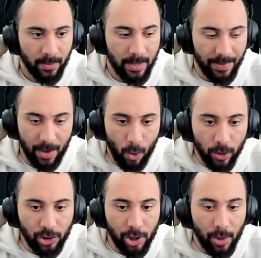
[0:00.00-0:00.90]
Now that
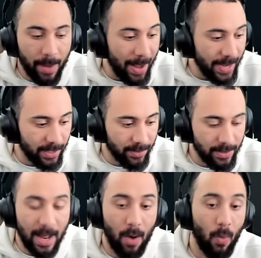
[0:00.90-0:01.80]
horde showed up. I
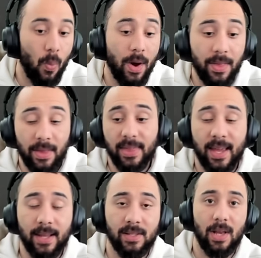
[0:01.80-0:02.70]
now one of the
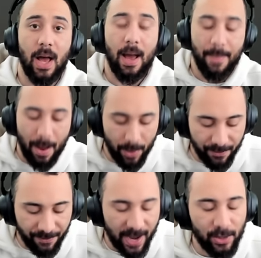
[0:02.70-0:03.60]
things um, I would
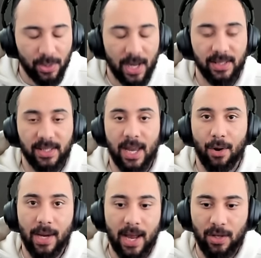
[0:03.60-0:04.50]
advise you guys to
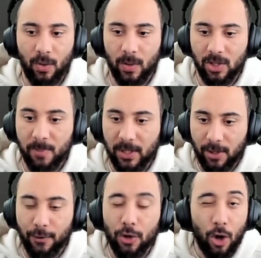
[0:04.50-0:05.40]
carry on you,
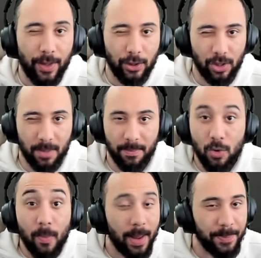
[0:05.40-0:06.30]
especially if you know that you're gonna
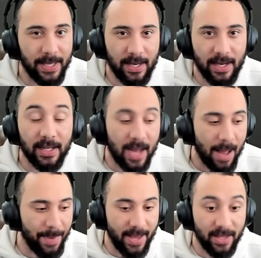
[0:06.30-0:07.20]
you might be getting into
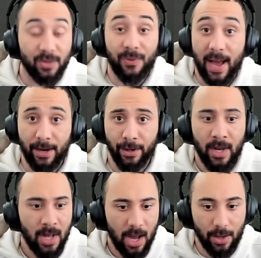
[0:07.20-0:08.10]
combat, is fire.
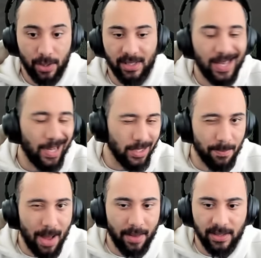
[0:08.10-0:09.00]
Uh, you guys see, I got
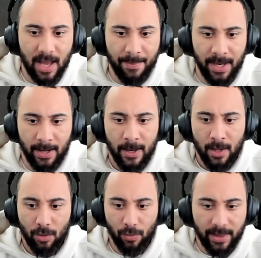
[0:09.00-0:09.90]
some mollies on me
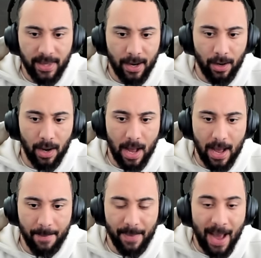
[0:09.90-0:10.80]
right there.
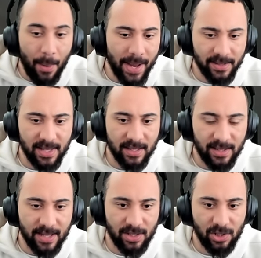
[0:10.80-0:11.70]
Um, how I
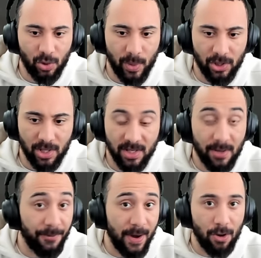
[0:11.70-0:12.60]
assess that situation is
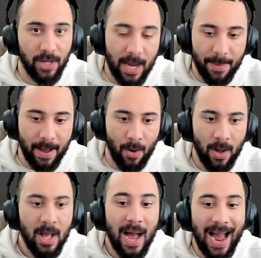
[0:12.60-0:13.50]
the feral came out.
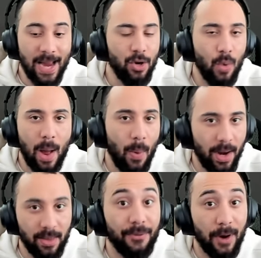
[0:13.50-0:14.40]
I knew I
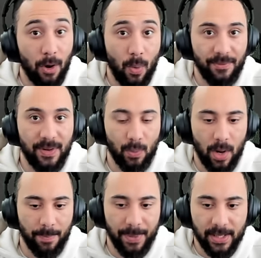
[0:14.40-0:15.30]
wanted the feral one v
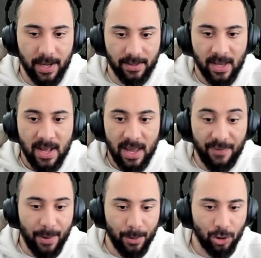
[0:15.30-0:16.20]
one because
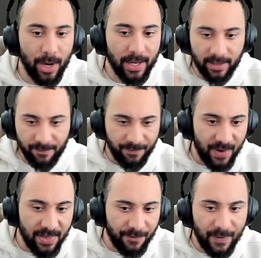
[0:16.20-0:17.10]
if I would have tried to
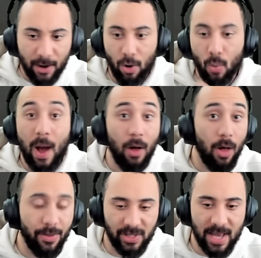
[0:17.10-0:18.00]
fight the feral while
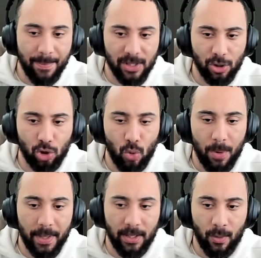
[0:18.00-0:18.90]
all those zombies are
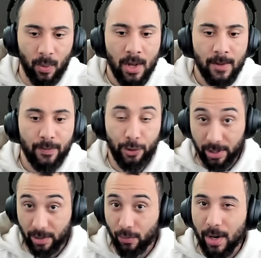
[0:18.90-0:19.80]
swarming you, you're
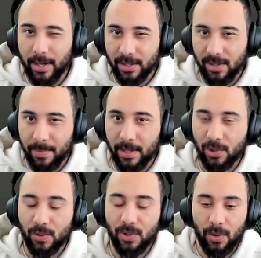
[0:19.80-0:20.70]
going to run into some
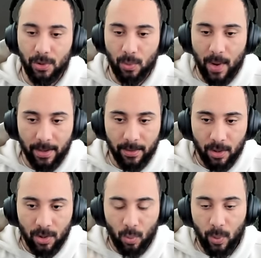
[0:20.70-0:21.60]
issues. So you want to
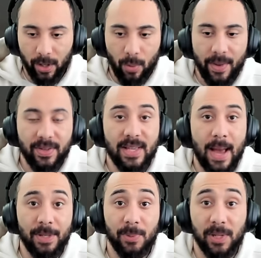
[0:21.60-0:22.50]
whittle away the
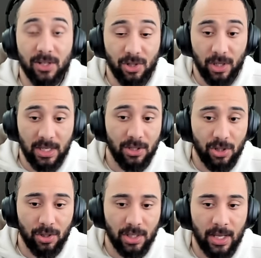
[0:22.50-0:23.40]
zombies because they're
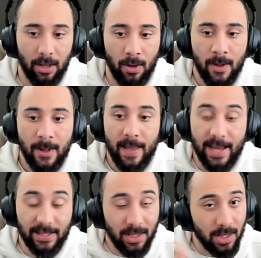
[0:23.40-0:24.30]
easier to kill.
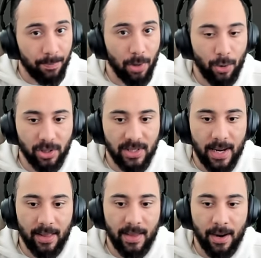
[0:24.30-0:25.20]
I seen the bloater
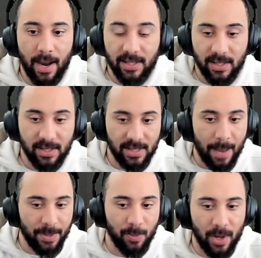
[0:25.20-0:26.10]
standing there. I seen the
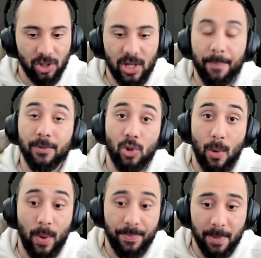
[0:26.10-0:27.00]
zombies bunched up, so
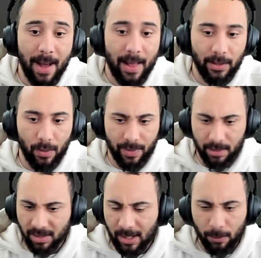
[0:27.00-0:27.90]
I whipped a molly over
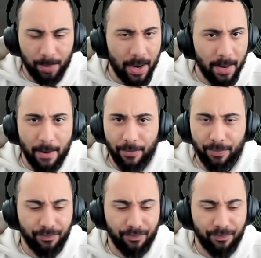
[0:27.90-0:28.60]
there. Killed probably about